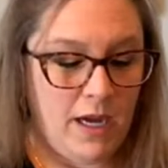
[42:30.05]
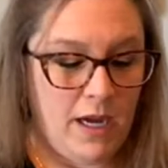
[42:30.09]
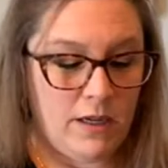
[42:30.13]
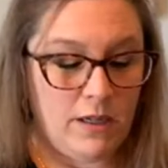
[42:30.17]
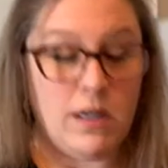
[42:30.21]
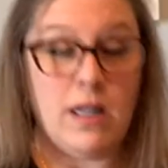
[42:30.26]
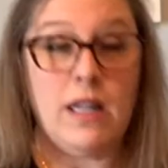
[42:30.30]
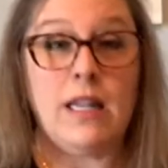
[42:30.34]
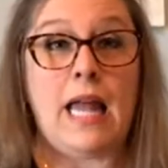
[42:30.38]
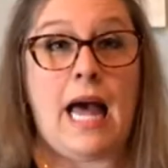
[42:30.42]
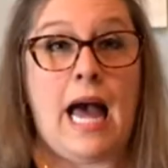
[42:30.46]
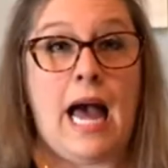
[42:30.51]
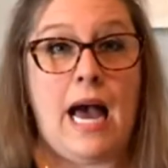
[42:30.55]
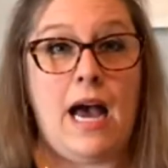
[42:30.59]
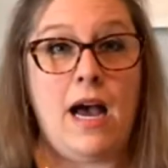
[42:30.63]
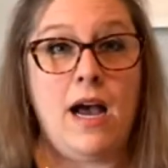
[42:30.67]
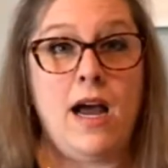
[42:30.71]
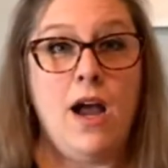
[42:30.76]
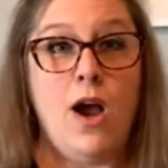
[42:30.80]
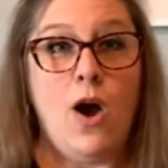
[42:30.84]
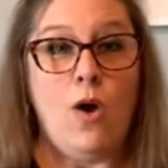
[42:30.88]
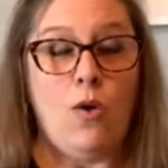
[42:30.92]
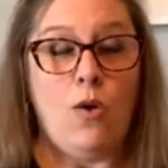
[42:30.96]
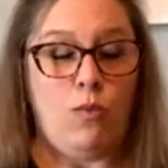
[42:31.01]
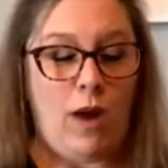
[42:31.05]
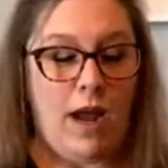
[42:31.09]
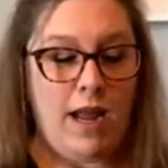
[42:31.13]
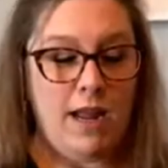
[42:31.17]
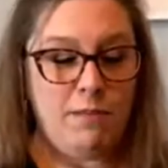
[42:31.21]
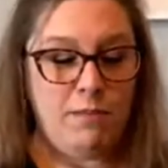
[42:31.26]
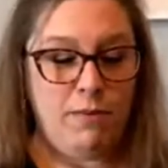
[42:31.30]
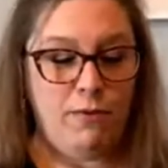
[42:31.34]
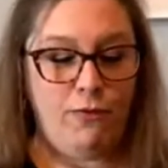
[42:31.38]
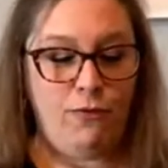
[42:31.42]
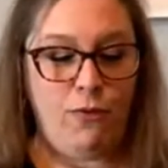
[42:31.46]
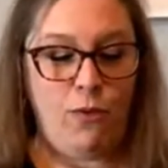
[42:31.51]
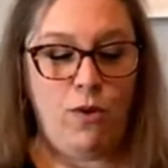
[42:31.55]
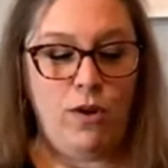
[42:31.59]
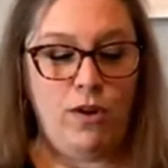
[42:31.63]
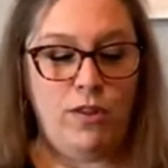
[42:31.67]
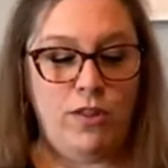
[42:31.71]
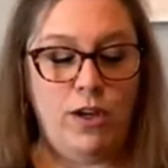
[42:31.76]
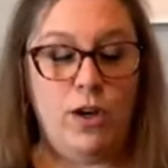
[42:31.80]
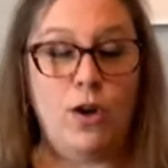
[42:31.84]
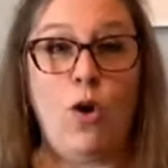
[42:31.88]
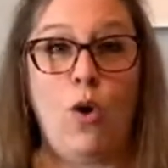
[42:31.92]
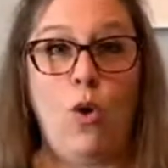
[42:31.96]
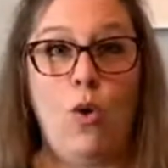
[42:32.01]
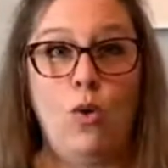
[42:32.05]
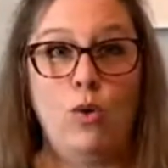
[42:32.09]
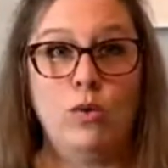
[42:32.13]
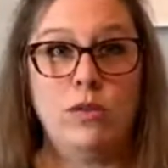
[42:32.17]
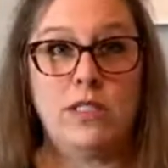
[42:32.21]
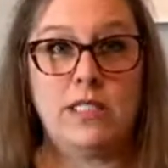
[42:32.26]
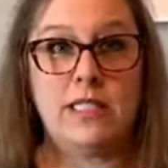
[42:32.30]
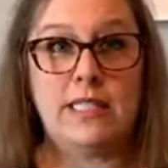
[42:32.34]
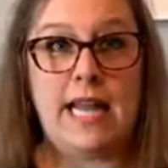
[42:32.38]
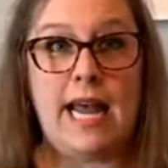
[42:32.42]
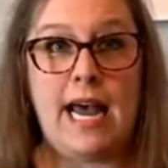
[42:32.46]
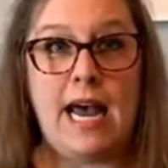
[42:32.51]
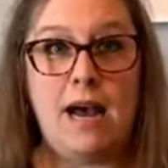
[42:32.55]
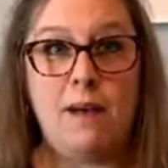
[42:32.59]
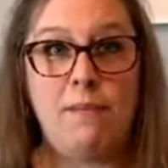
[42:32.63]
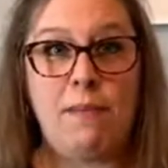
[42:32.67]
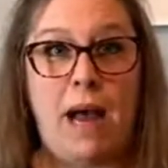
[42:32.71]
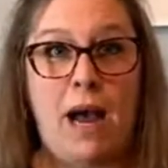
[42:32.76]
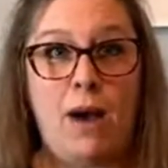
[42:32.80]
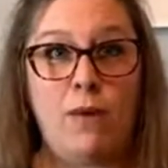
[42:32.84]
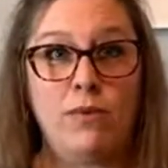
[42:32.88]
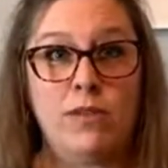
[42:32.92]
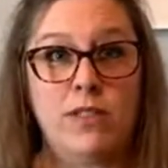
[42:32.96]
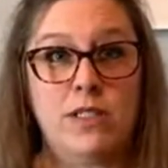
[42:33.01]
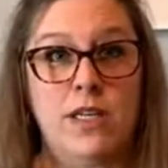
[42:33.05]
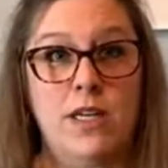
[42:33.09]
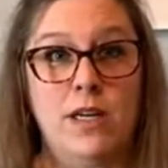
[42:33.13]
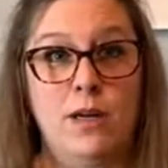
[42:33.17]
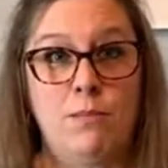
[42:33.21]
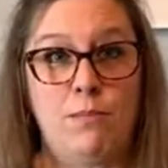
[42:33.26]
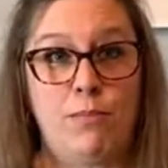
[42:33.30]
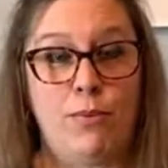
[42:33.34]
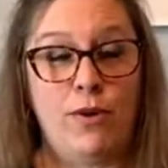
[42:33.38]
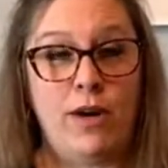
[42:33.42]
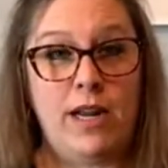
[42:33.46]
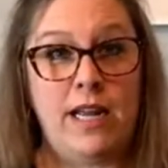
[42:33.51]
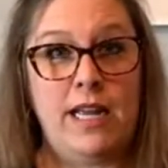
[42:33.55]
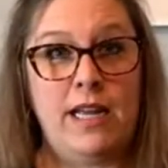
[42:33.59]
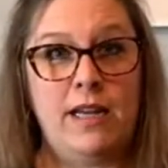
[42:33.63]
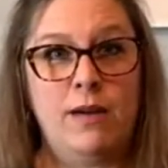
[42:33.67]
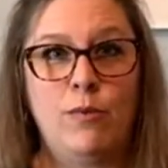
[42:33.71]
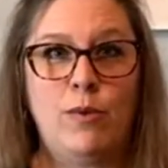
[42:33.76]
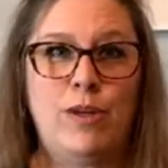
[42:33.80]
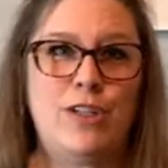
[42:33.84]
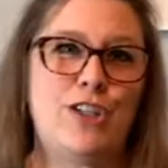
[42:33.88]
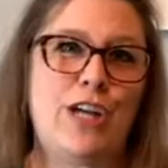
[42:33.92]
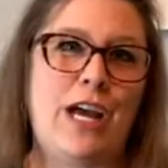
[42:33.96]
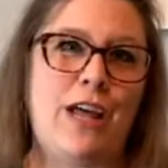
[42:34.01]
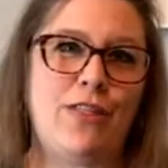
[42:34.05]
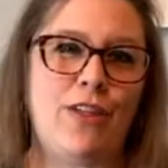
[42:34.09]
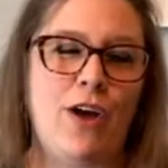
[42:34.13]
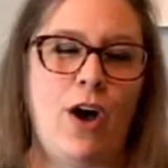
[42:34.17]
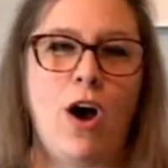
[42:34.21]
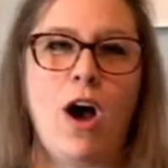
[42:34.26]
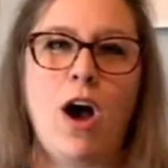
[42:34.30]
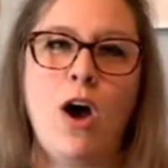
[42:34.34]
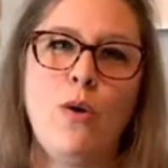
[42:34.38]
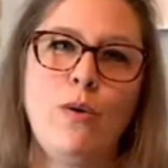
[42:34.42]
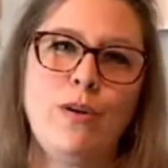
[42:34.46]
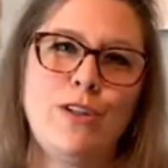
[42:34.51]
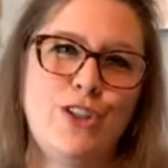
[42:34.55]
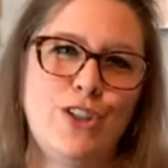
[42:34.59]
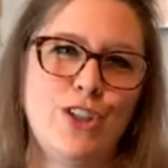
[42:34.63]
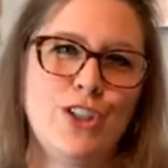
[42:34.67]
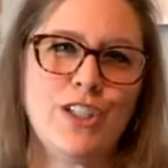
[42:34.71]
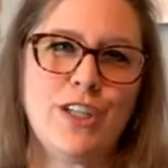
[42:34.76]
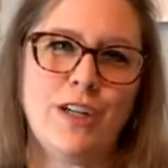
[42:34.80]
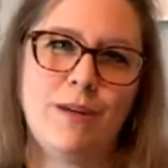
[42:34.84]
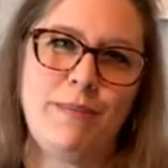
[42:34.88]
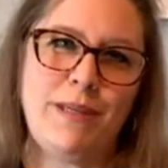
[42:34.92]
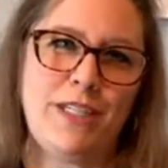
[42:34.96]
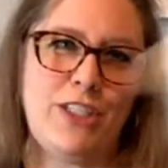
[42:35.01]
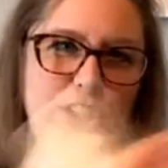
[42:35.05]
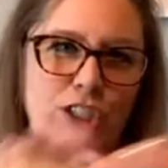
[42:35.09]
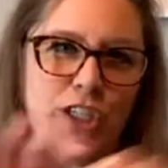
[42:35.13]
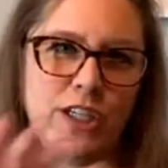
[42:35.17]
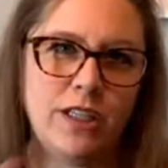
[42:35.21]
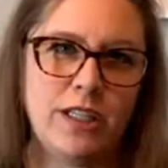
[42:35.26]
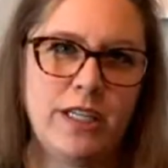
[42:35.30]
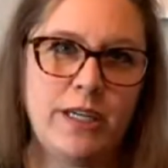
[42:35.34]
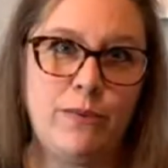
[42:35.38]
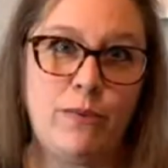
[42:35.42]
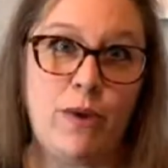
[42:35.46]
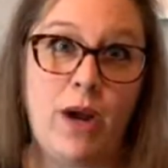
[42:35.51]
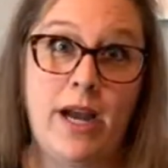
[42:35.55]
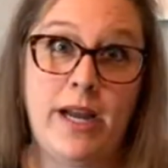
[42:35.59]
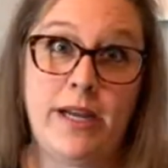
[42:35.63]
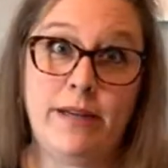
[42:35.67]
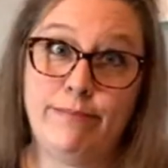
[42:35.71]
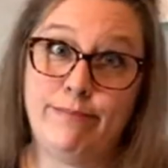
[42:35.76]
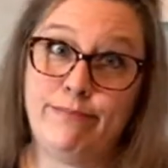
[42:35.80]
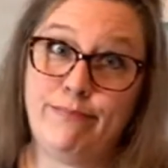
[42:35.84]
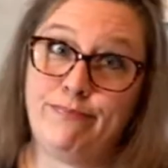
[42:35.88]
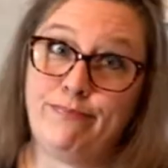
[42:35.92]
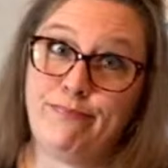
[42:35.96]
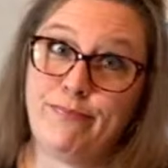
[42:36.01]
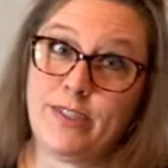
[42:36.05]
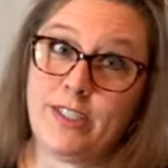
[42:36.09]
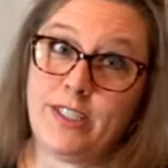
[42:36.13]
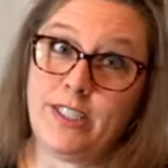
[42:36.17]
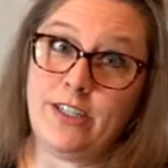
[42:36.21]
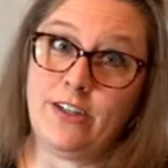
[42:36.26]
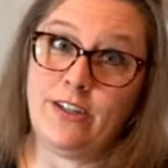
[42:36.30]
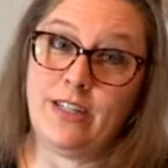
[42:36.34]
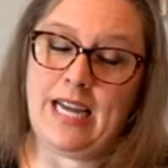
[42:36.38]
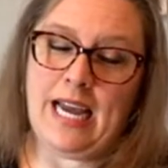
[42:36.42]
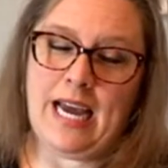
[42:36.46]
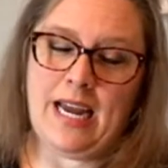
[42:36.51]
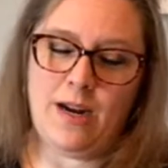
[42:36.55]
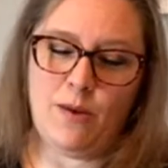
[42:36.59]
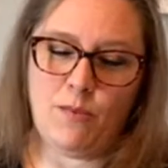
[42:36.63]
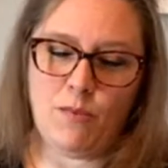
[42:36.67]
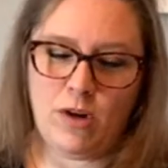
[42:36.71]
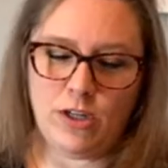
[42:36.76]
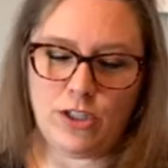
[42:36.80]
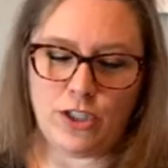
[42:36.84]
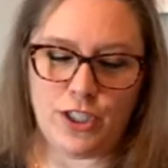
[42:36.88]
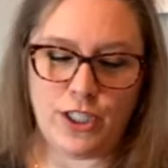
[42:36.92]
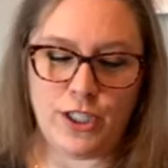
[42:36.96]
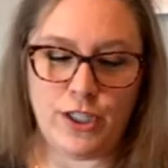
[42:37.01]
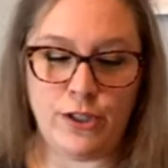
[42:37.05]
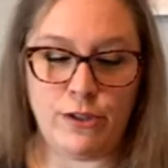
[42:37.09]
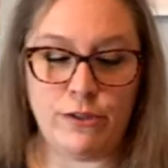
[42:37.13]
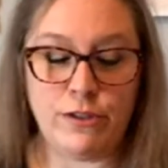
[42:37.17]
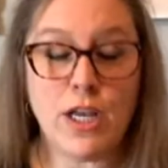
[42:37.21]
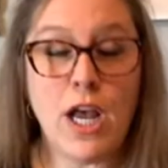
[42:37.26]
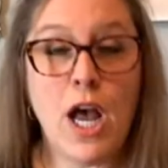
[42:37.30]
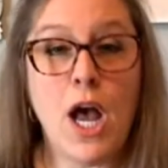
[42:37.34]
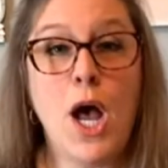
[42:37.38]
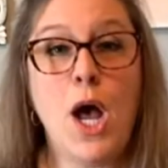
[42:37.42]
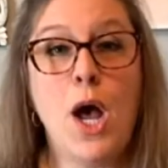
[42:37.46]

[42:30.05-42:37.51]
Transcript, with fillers: not going to lie, right before the cold snap, I was going to bring, which I thought, oh, it's just going to be chilly, right? And mm, clearly, I didn't watch the news.